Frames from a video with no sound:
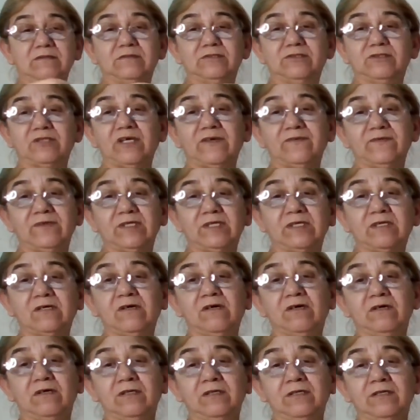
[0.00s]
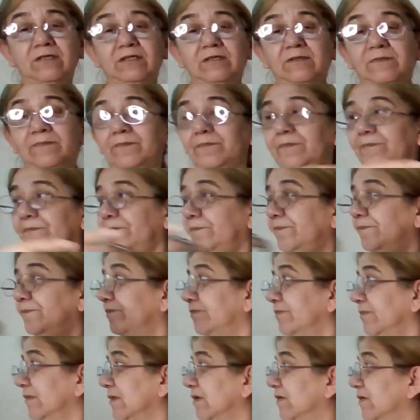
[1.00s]
driving a car,
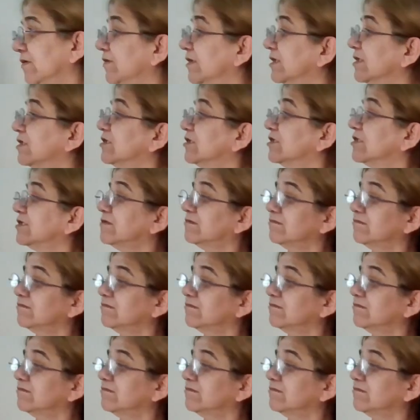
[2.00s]
which